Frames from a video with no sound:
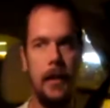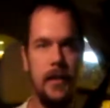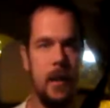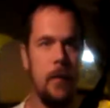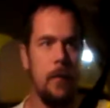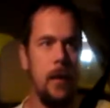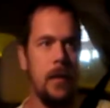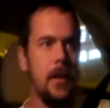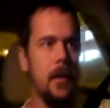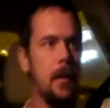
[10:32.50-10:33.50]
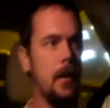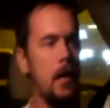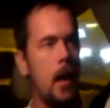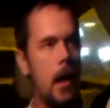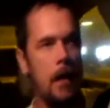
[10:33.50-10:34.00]
and South America
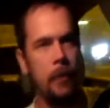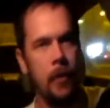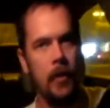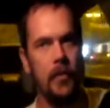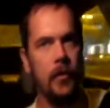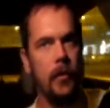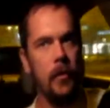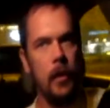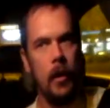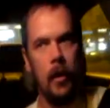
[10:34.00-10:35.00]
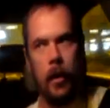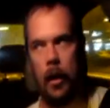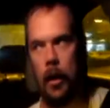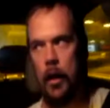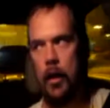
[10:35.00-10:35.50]
have Plusle,
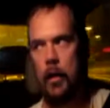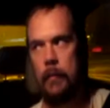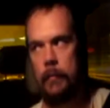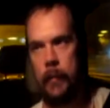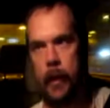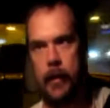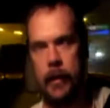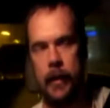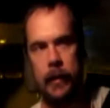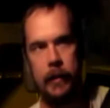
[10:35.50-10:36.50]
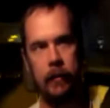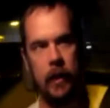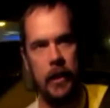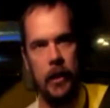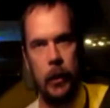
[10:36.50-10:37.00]
and then
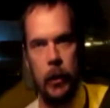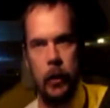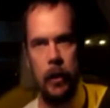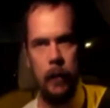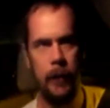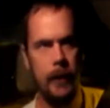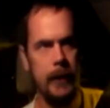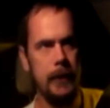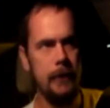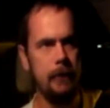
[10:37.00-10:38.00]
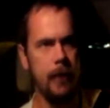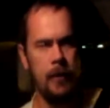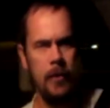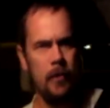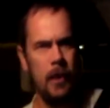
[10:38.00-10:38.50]
like Europe and
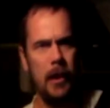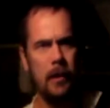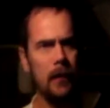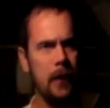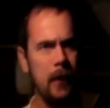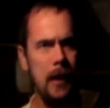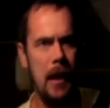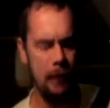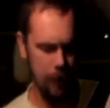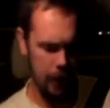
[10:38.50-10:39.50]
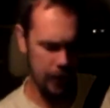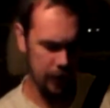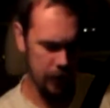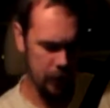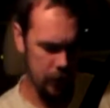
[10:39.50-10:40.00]
maybe Japan maybe have
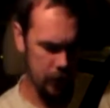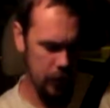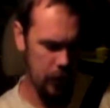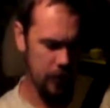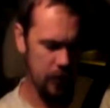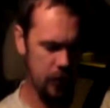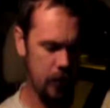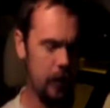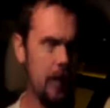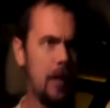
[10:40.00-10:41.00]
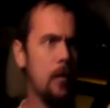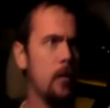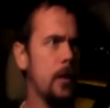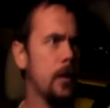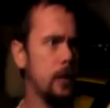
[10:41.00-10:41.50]
Minun. It's kind of
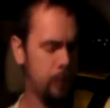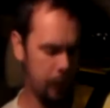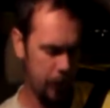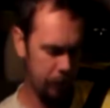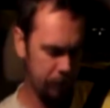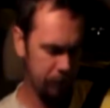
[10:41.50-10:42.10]
weird, but